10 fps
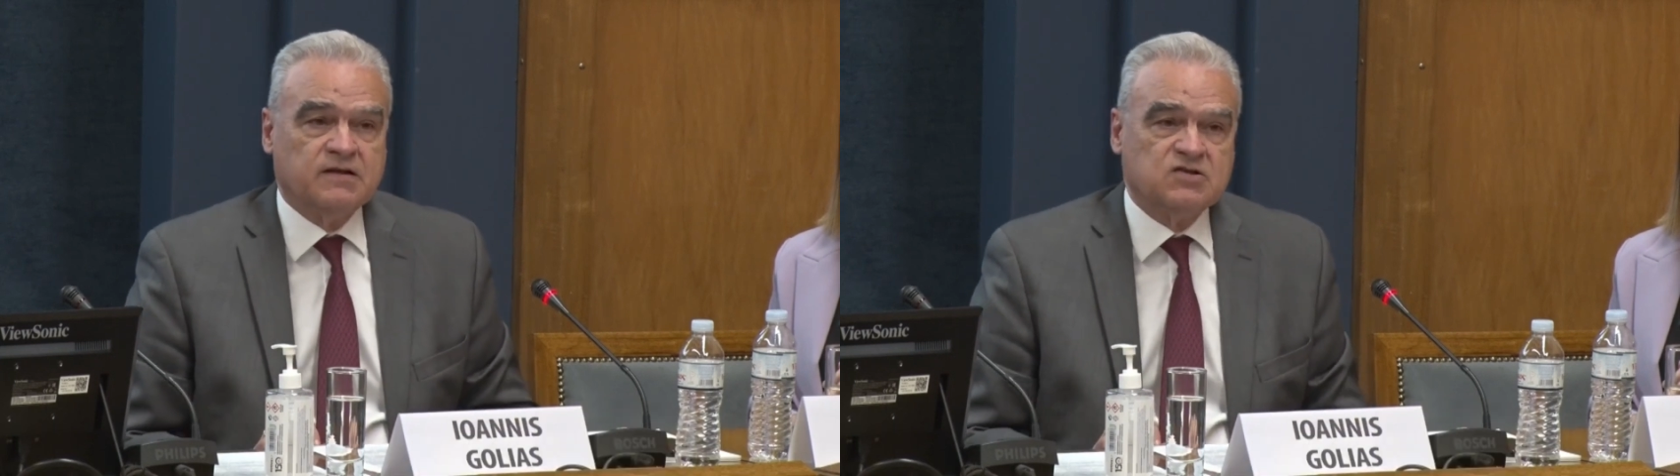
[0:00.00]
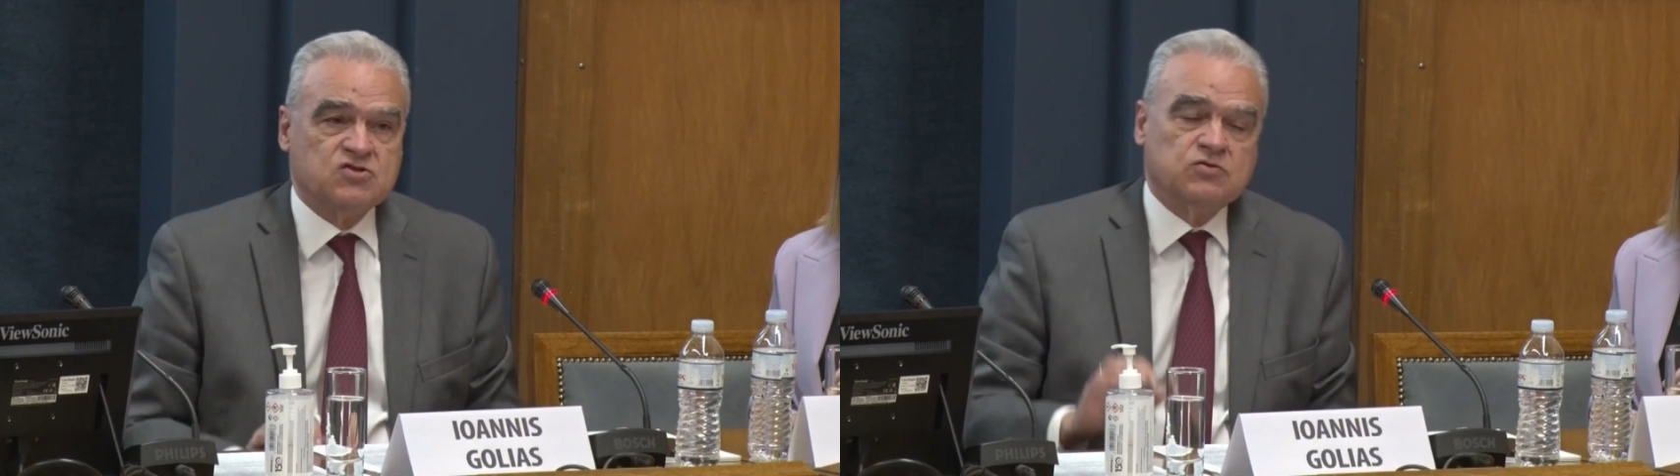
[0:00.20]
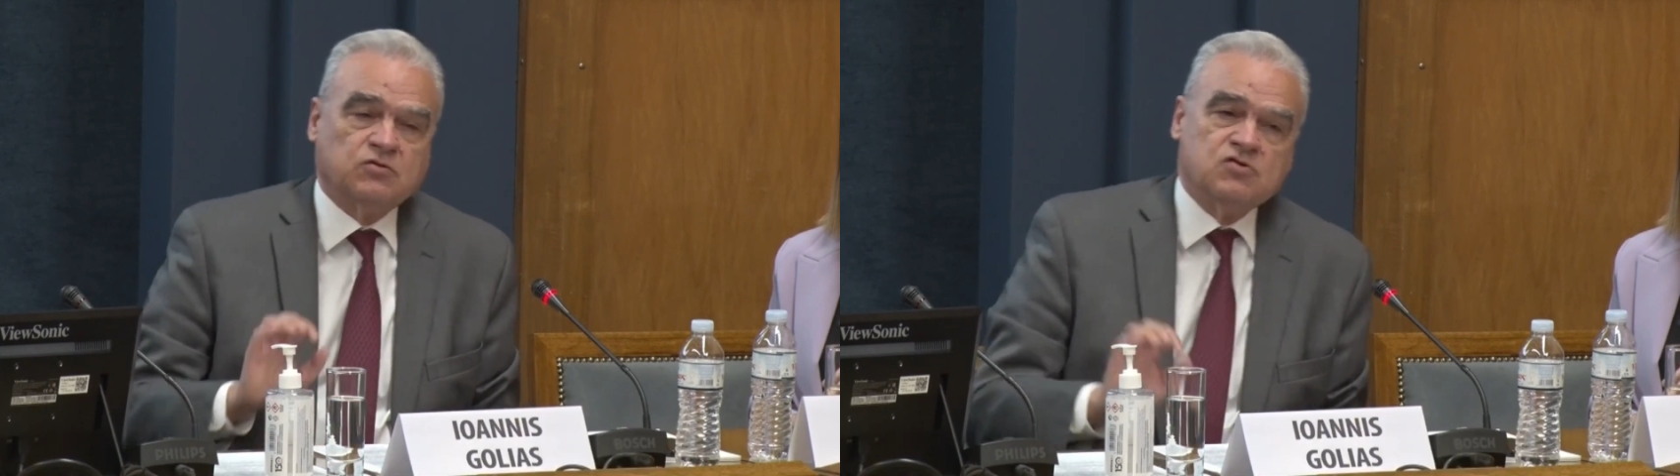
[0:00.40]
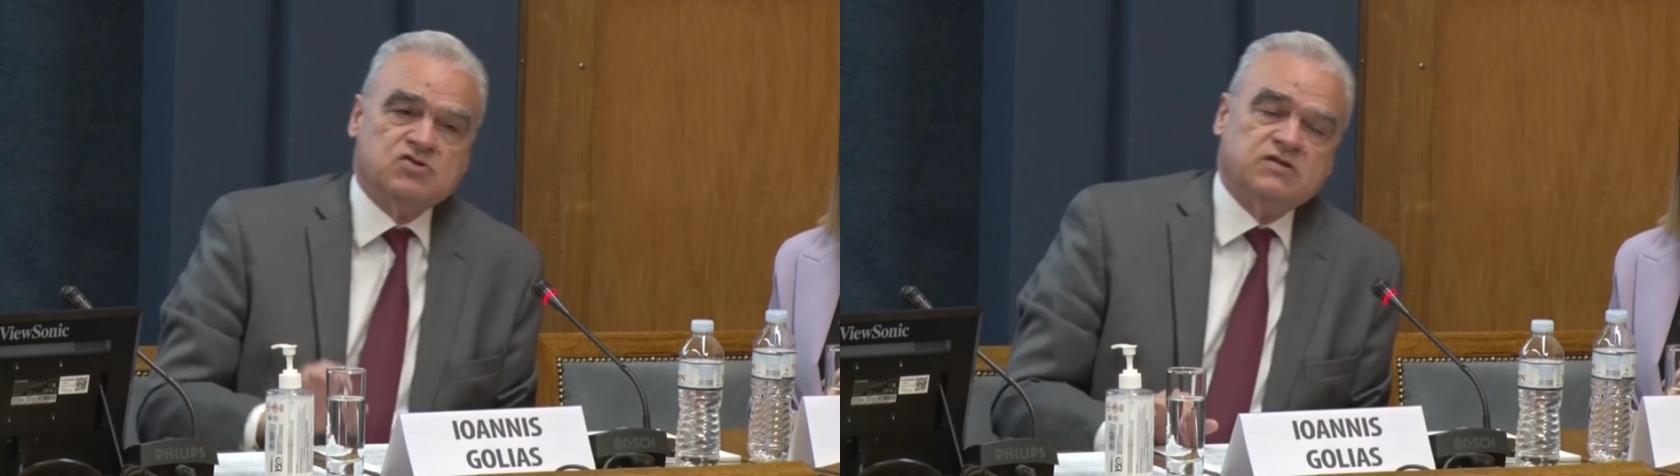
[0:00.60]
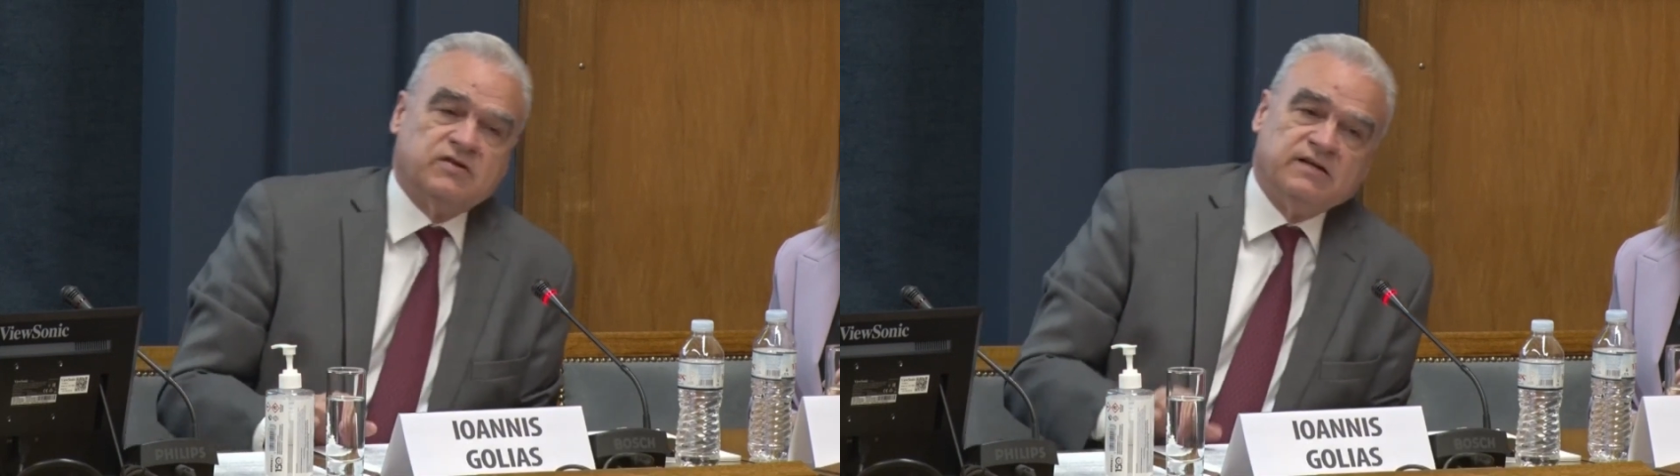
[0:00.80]
should
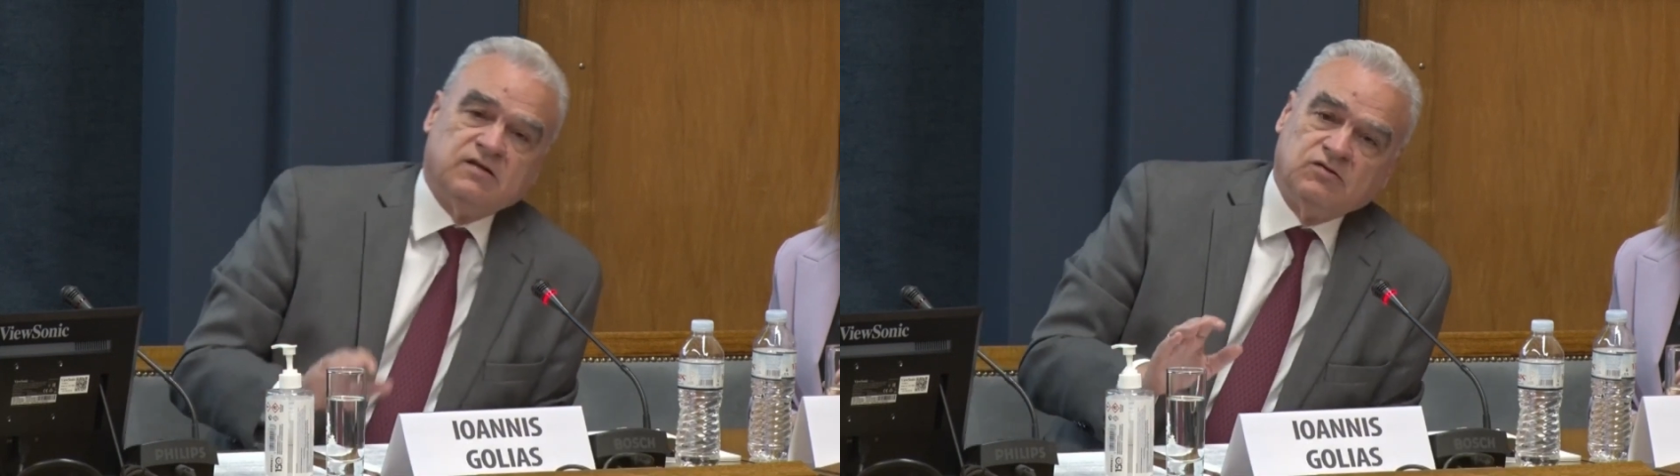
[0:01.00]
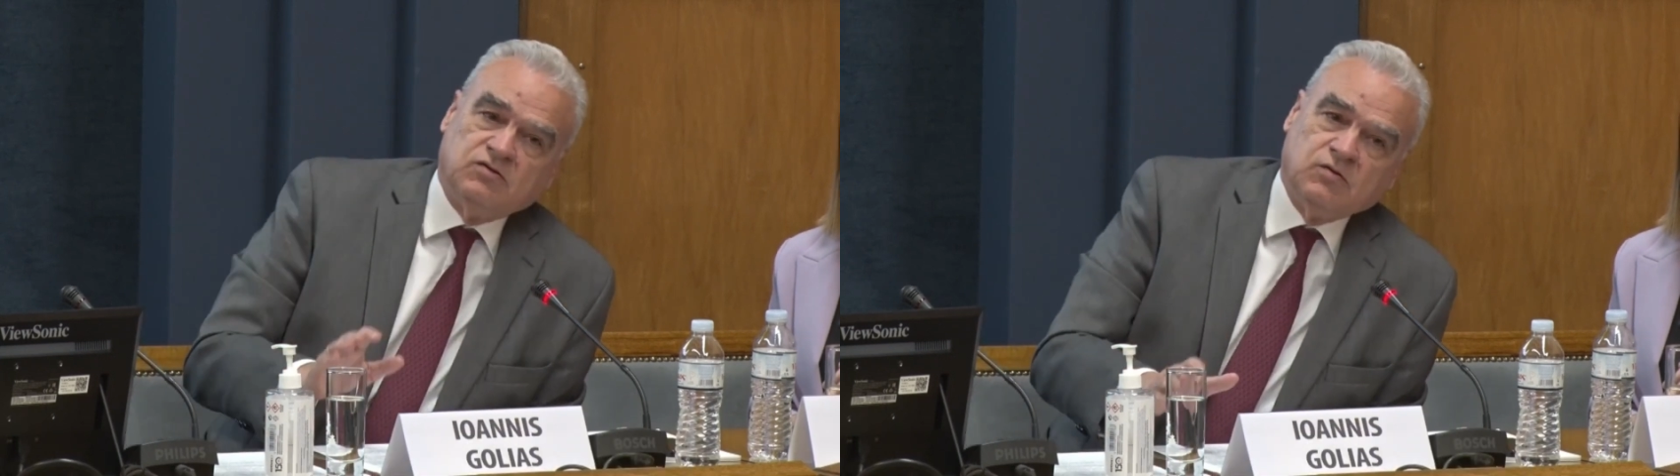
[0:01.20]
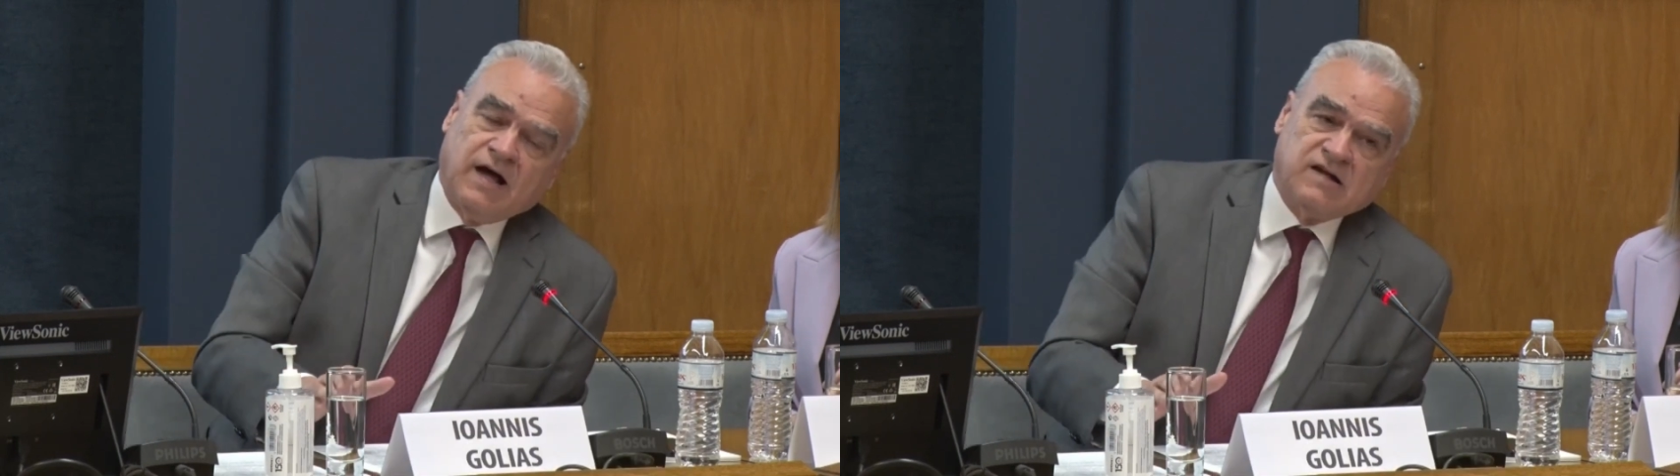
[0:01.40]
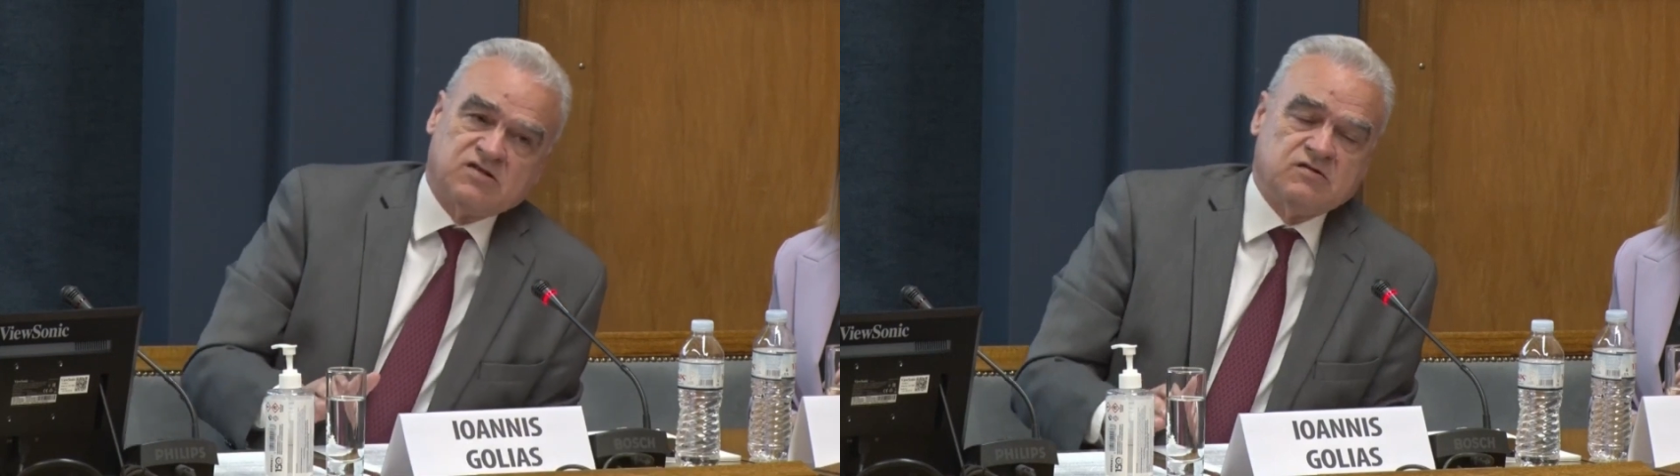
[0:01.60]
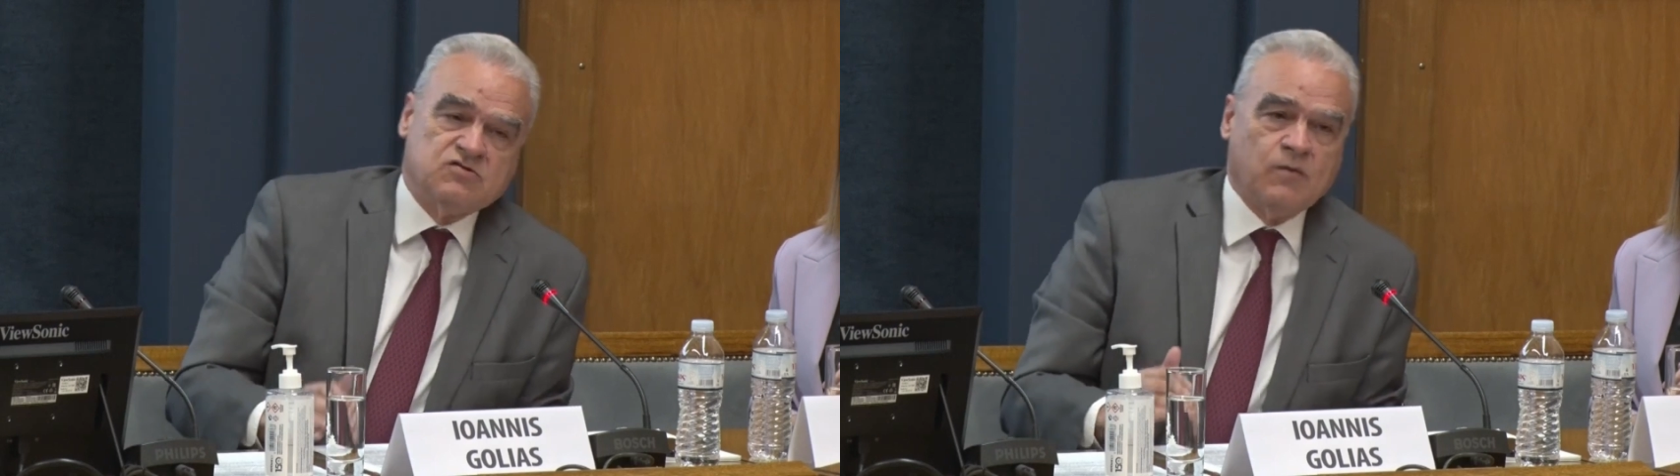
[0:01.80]
concentrate in two
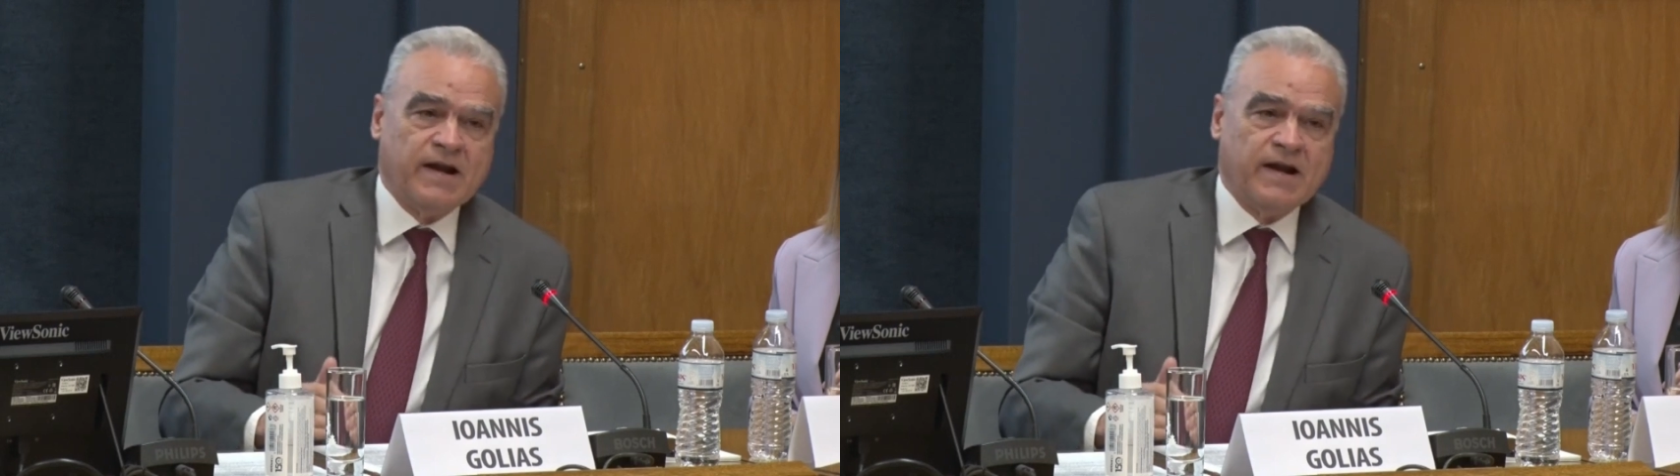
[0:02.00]
axes.